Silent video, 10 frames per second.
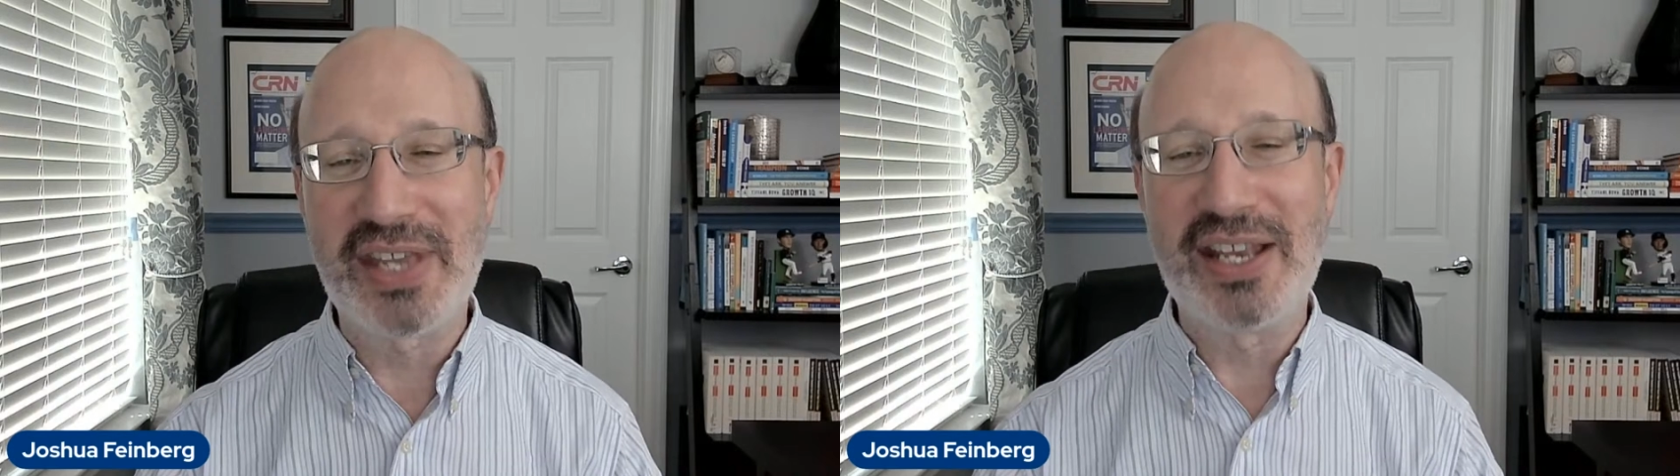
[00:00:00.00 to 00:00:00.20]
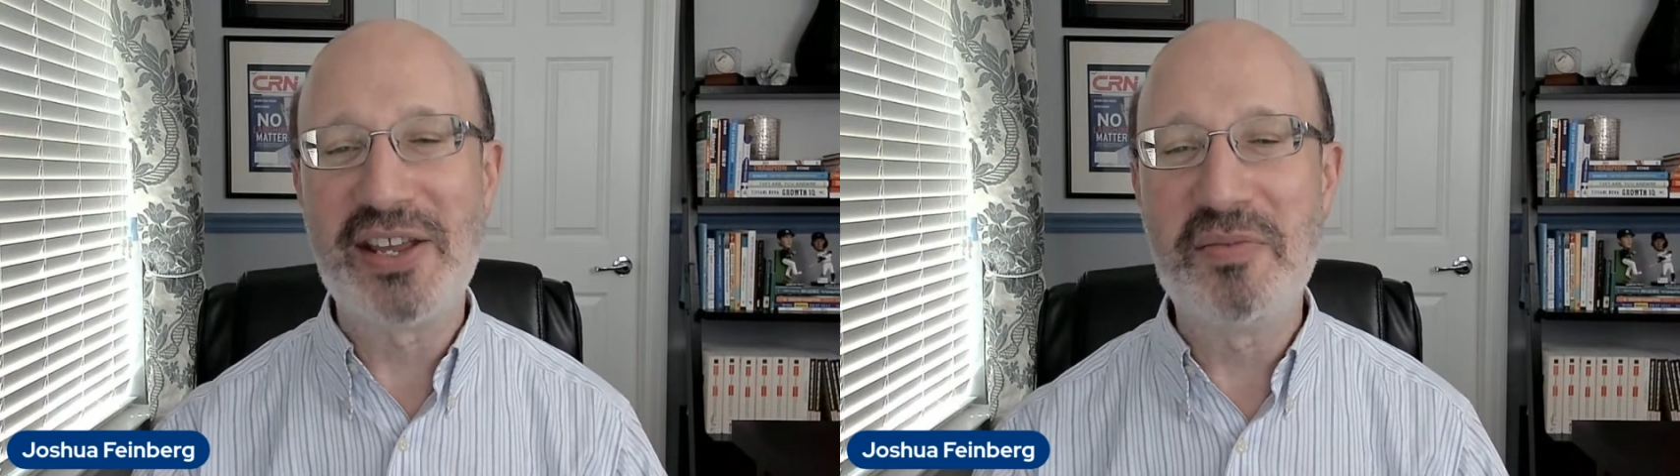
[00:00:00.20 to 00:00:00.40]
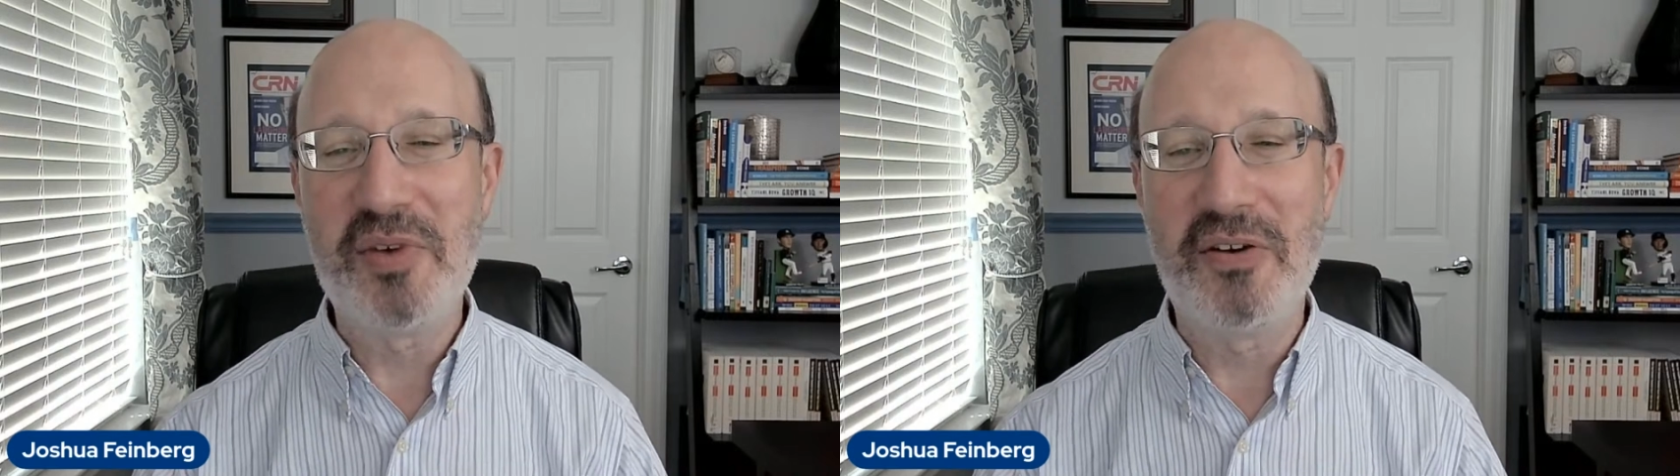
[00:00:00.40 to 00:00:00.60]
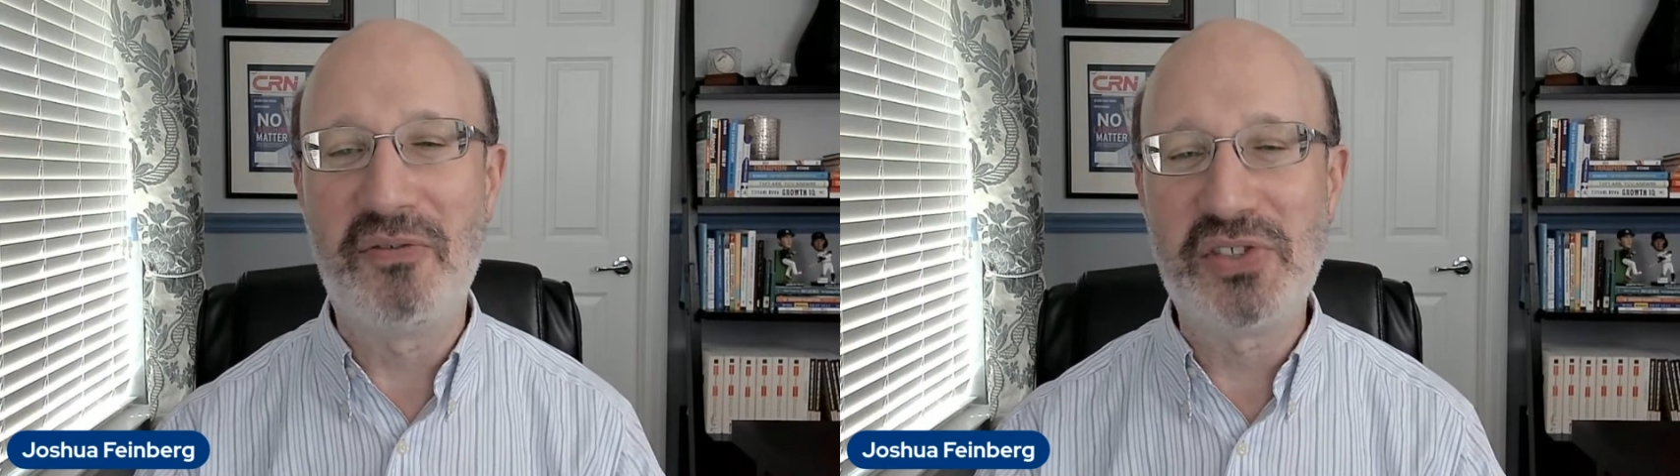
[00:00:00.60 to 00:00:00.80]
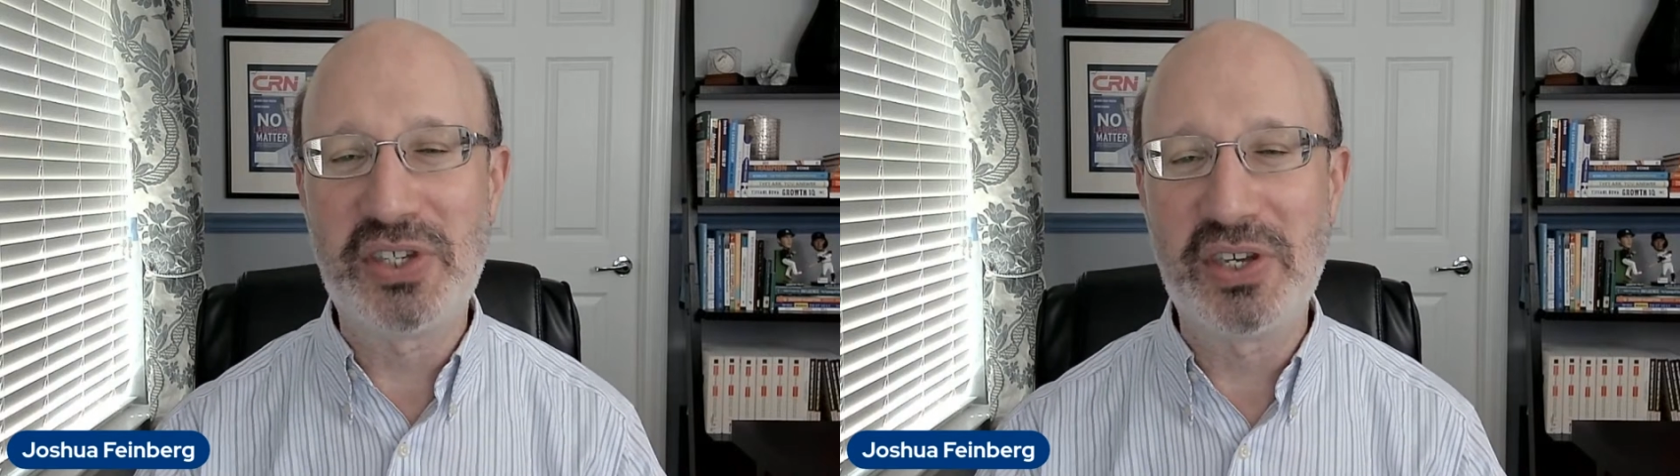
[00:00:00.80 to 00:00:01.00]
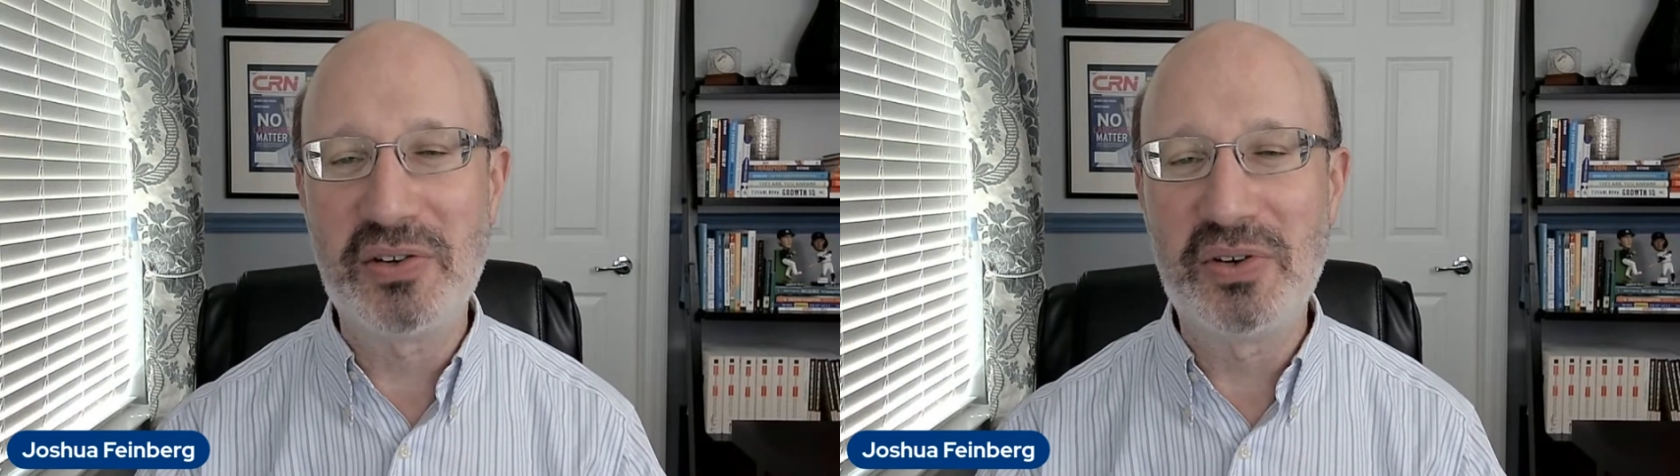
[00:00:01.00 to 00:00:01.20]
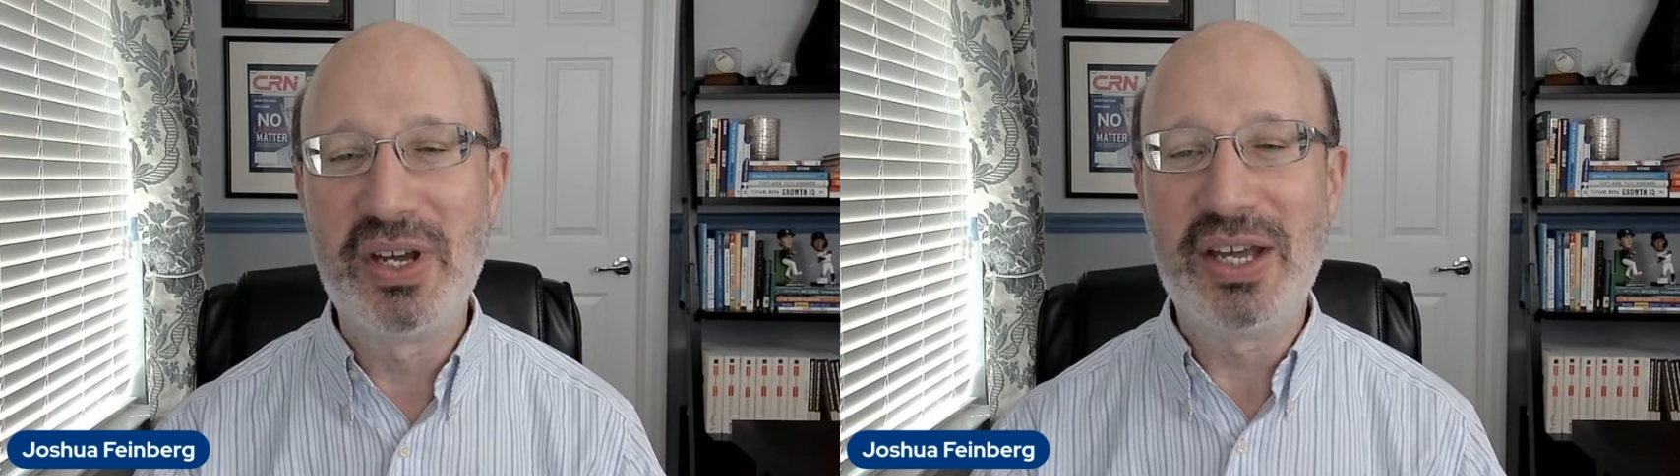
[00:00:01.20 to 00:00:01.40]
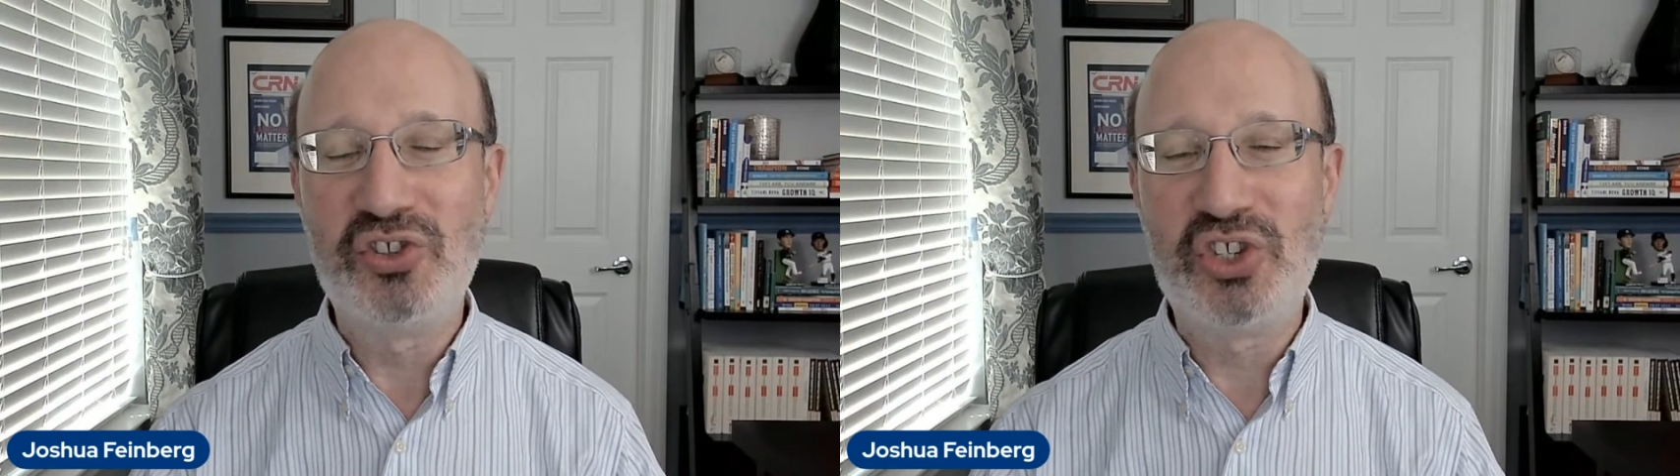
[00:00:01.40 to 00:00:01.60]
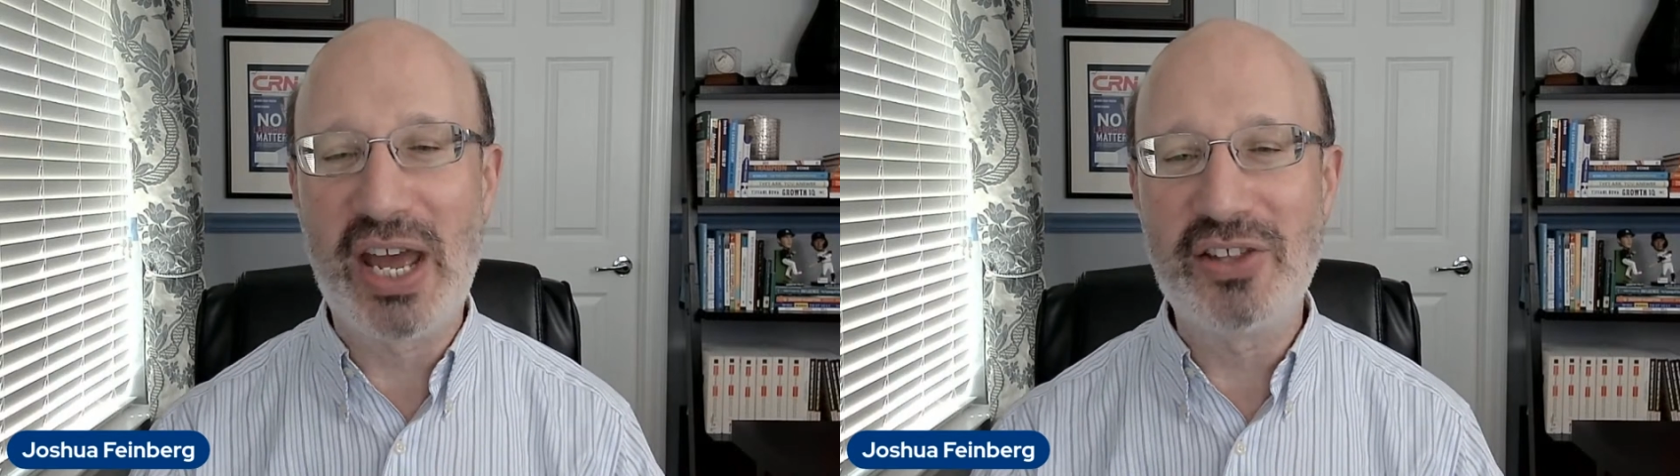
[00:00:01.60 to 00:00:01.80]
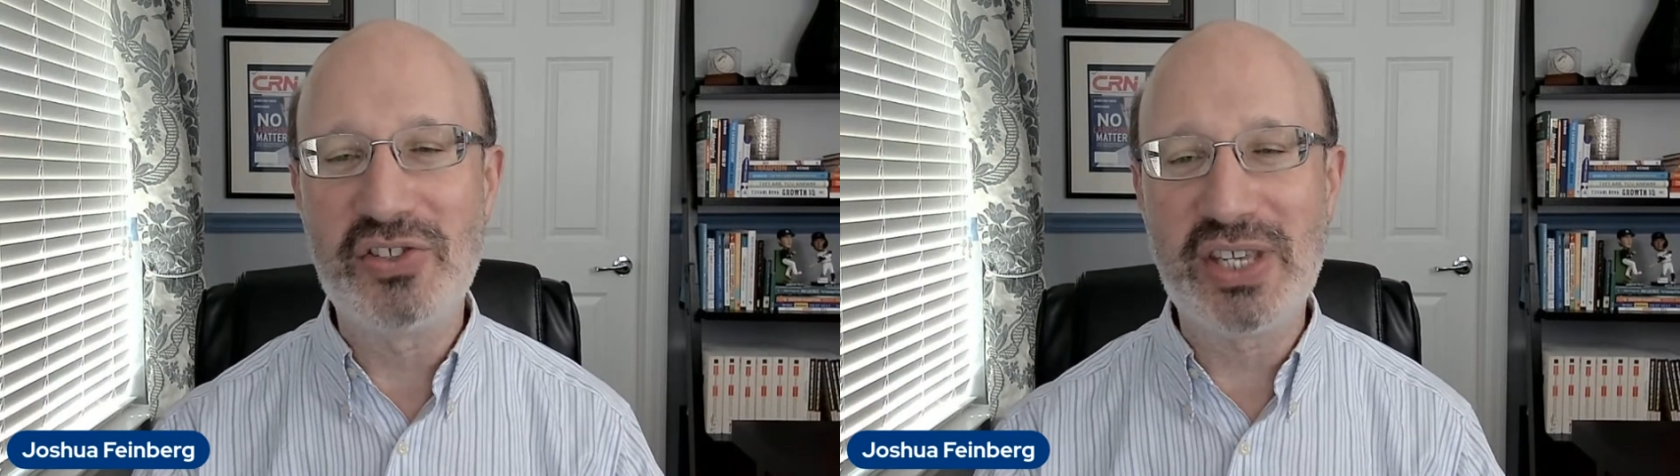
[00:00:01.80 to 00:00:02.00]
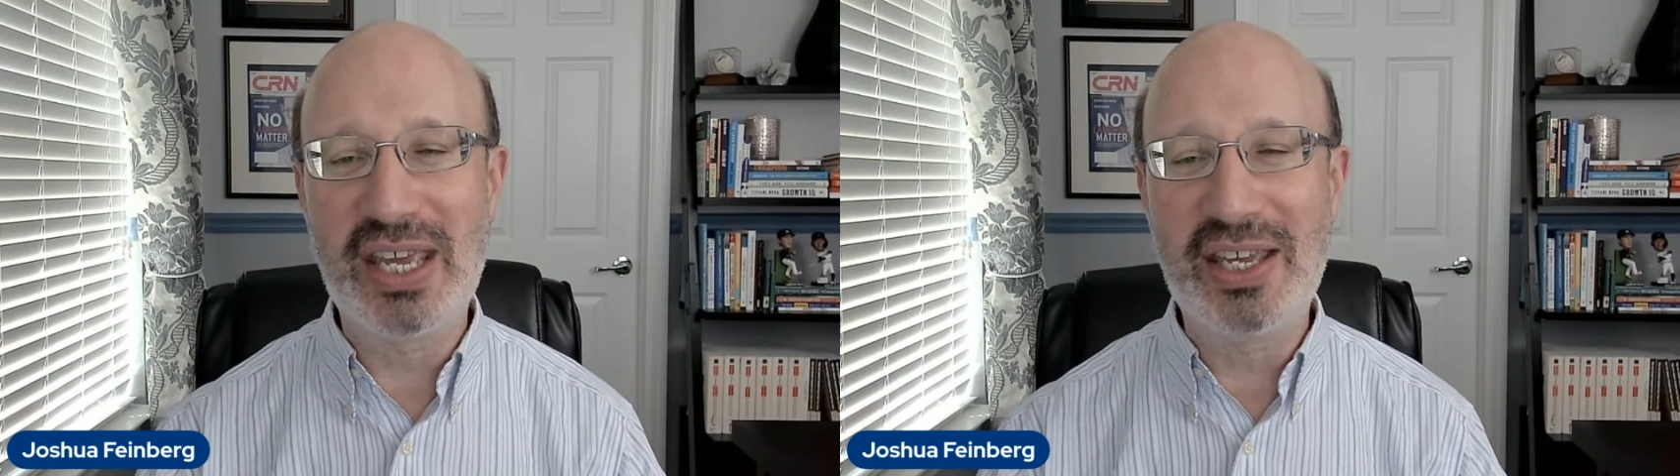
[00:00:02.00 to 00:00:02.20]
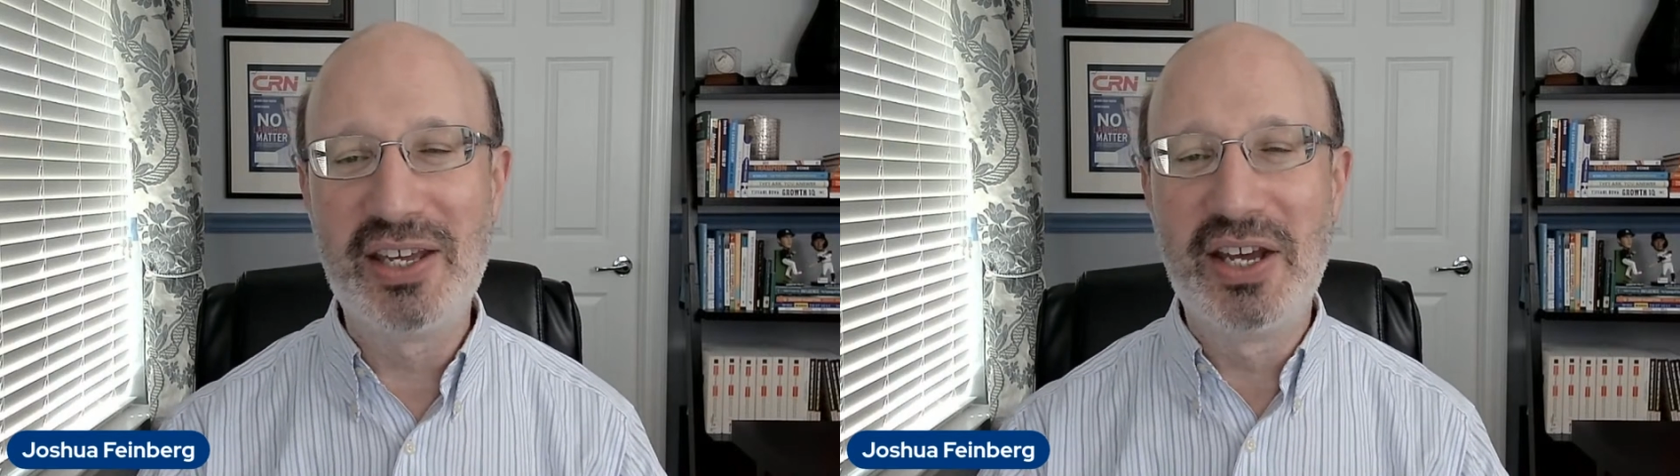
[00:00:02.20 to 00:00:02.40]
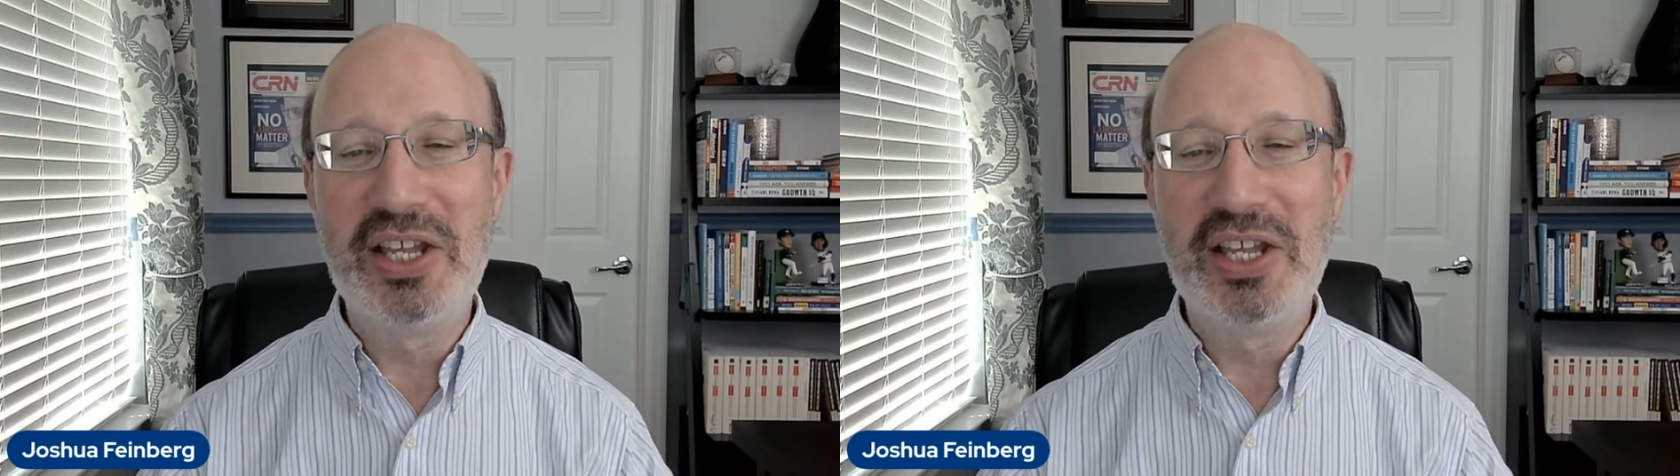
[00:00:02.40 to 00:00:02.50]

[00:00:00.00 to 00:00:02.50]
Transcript: and you move to Gen Z,